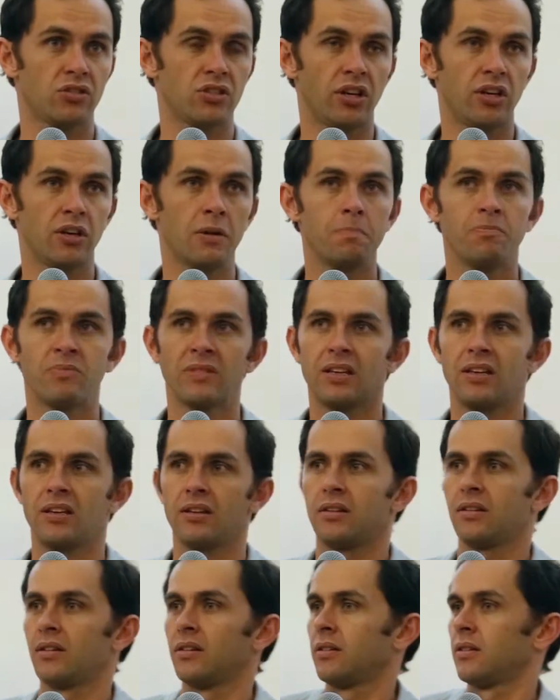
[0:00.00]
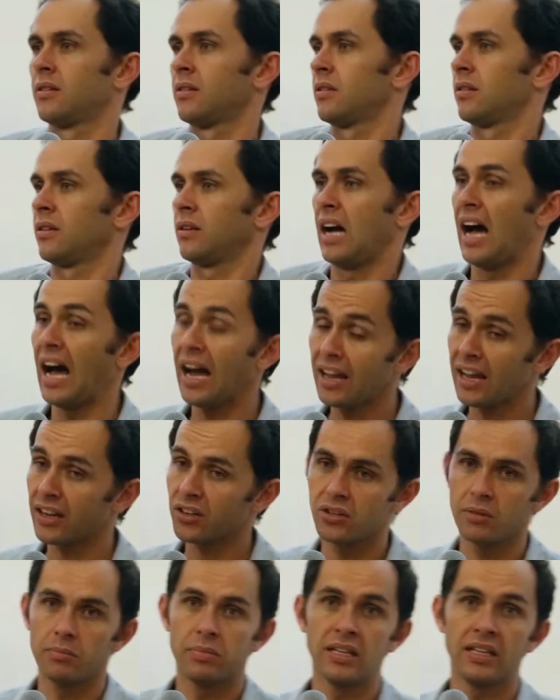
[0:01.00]
So I
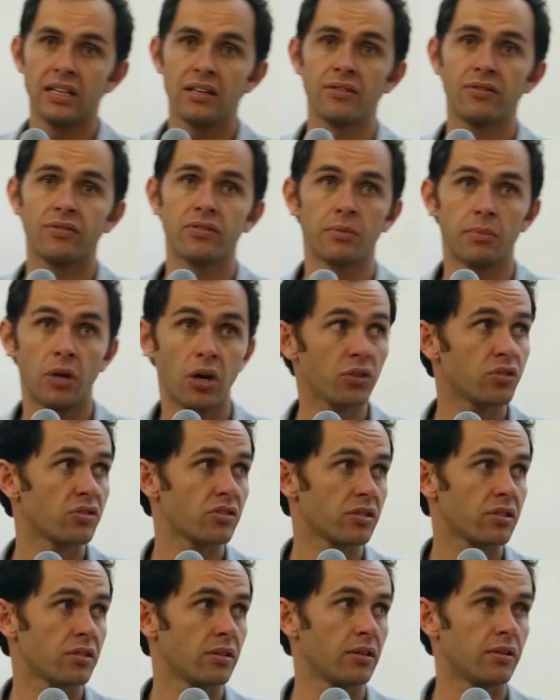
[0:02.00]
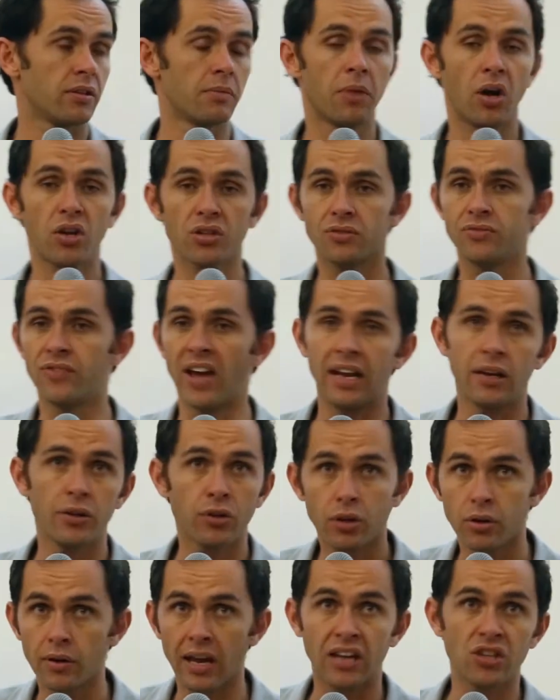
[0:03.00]
actually believe the most
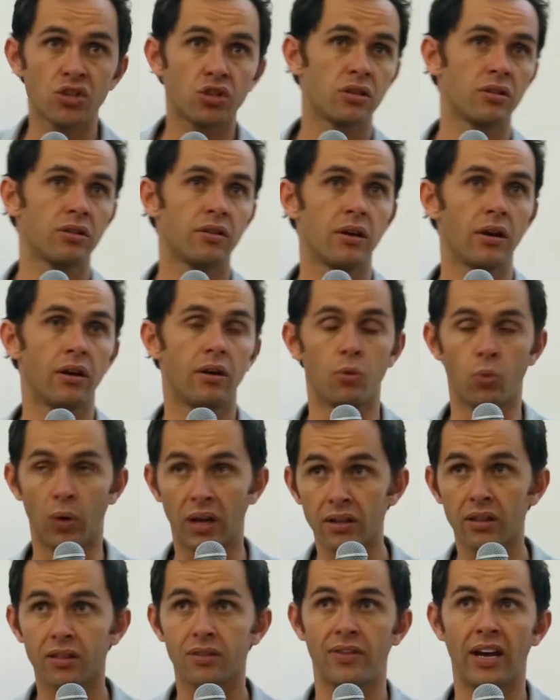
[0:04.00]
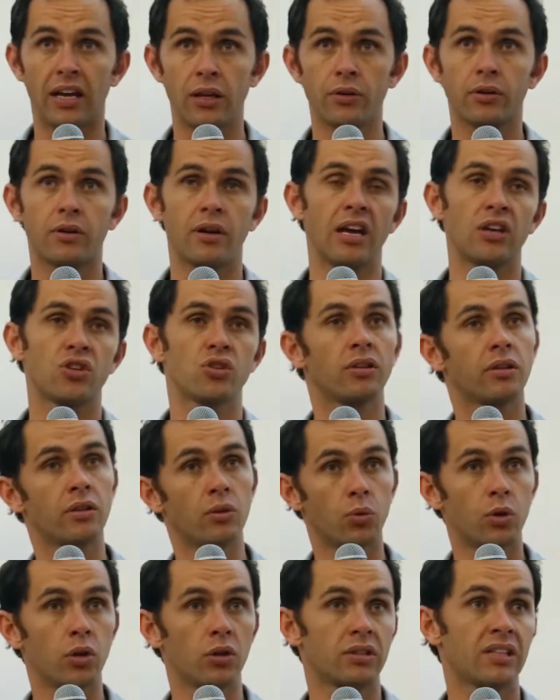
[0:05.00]
value creation, wealth value creation in
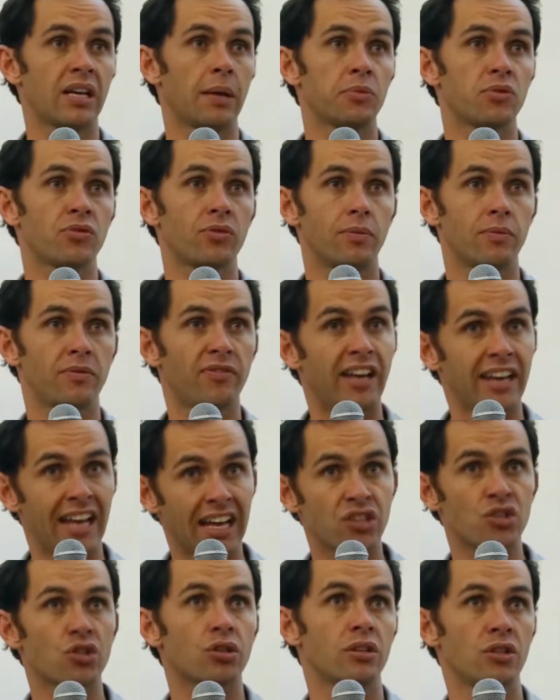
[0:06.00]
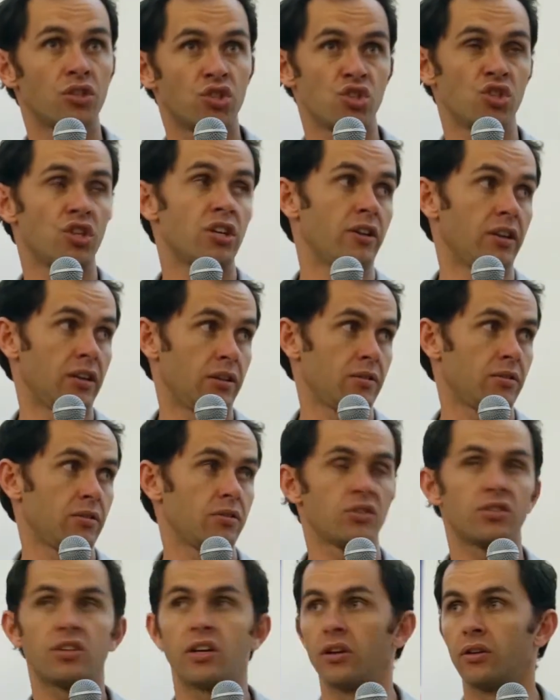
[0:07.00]
the world comes from financial engineering.
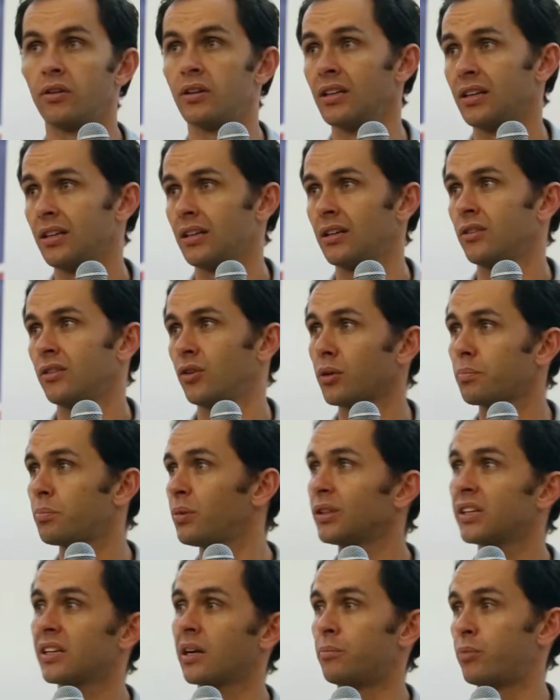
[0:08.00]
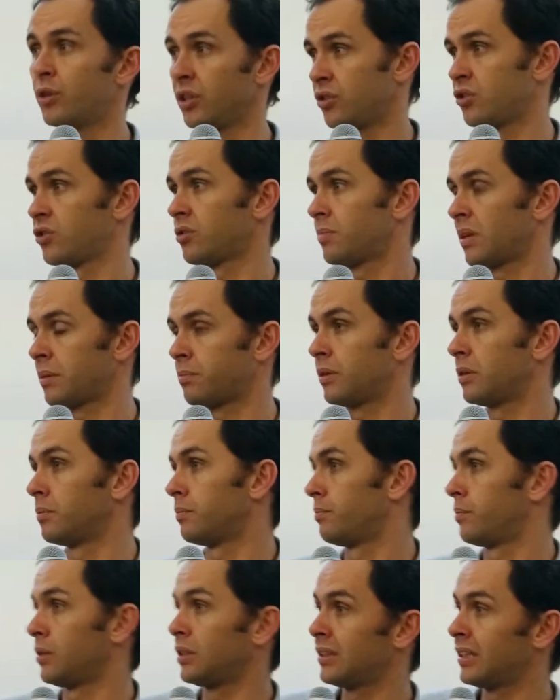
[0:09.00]
So not building a bridge, but
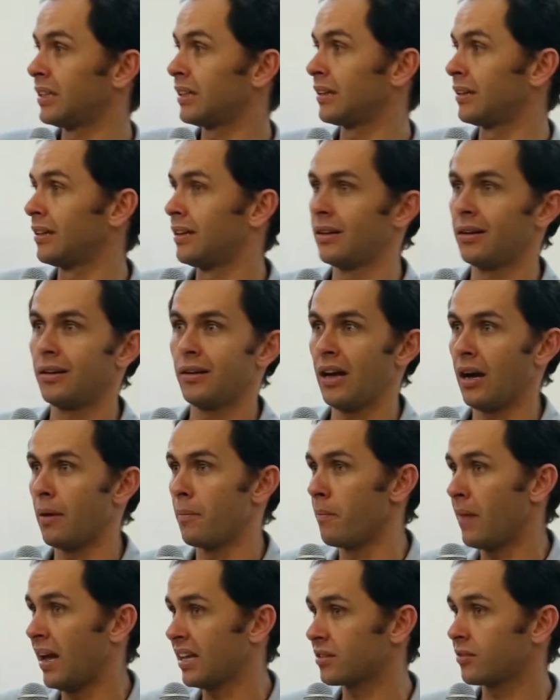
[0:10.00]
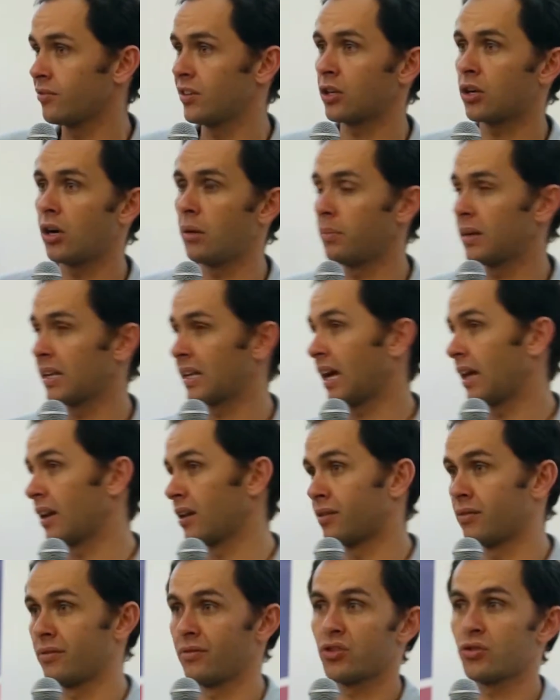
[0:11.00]
building a massively
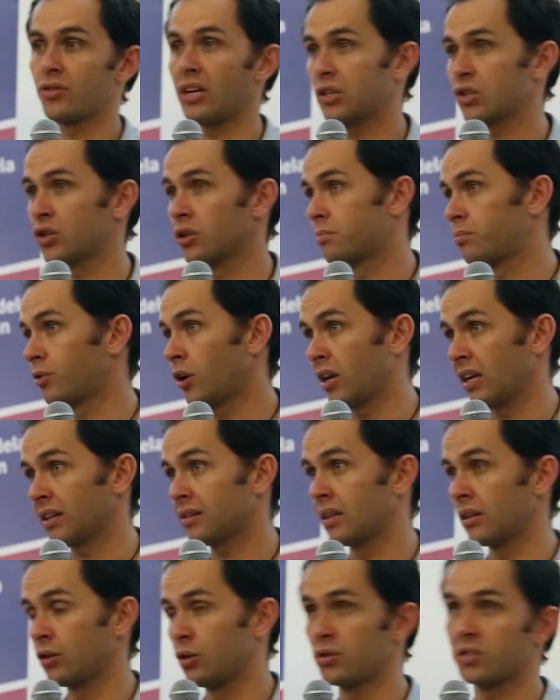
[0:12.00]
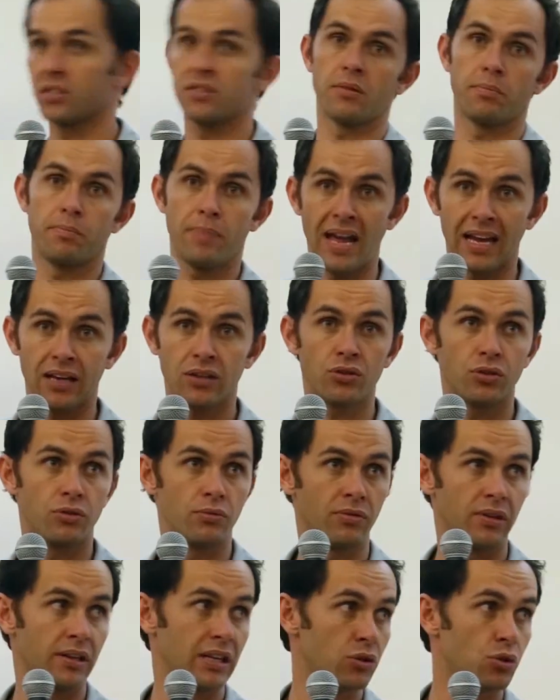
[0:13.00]
complicated structured product that uses the bank to
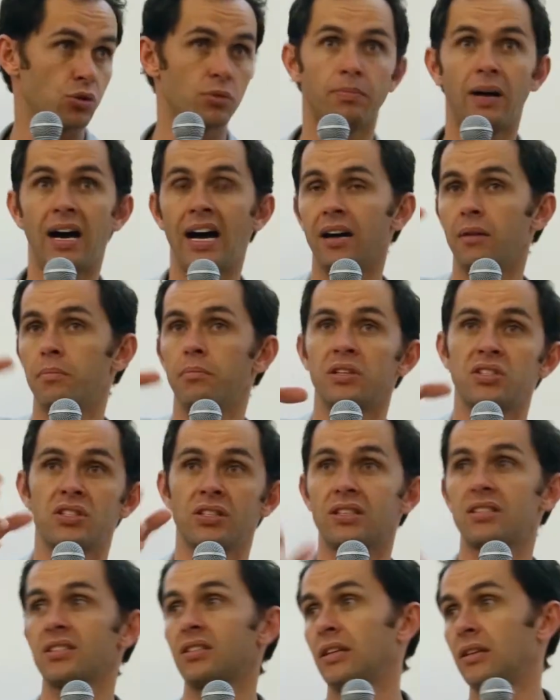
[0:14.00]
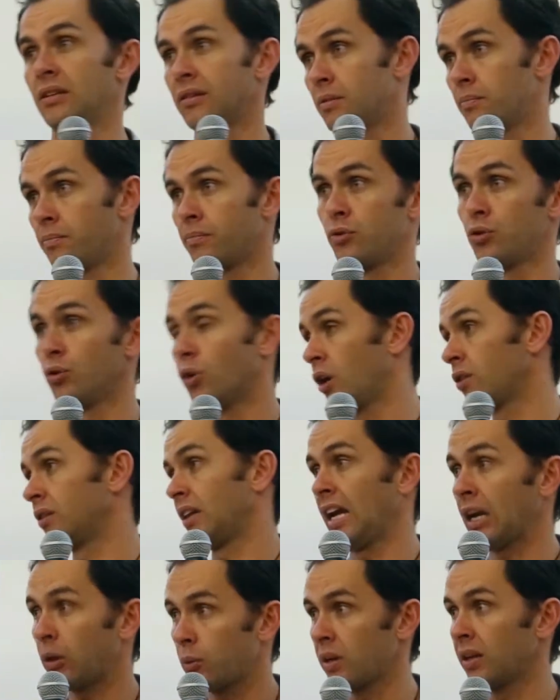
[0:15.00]
let you buy a business and you own
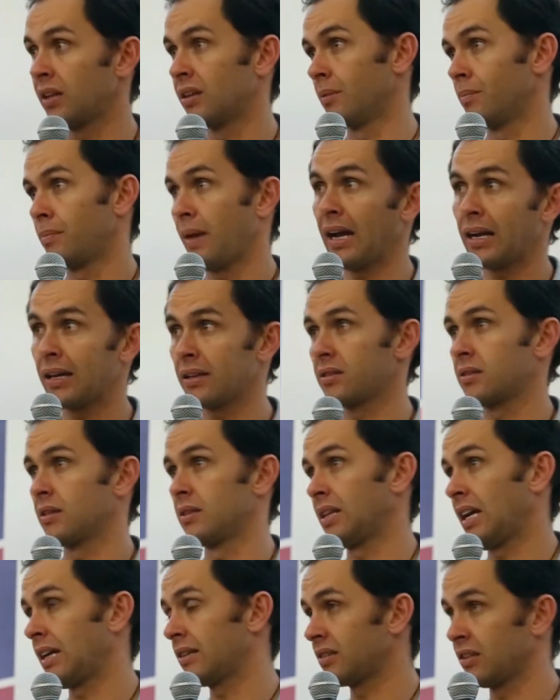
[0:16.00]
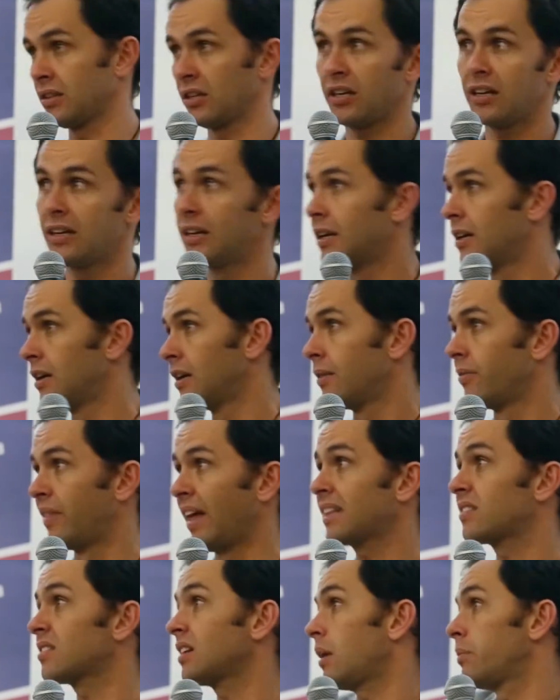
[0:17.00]
the equity and the bank is the debt. You know,
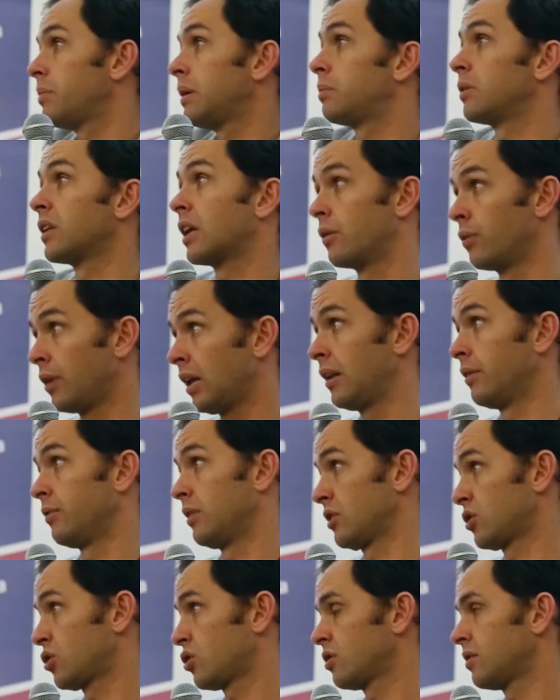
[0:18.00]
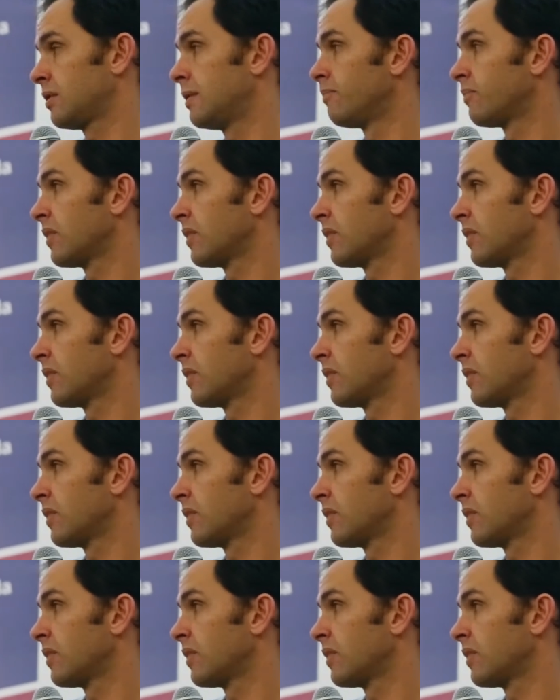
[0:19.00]
that's how people get really rich.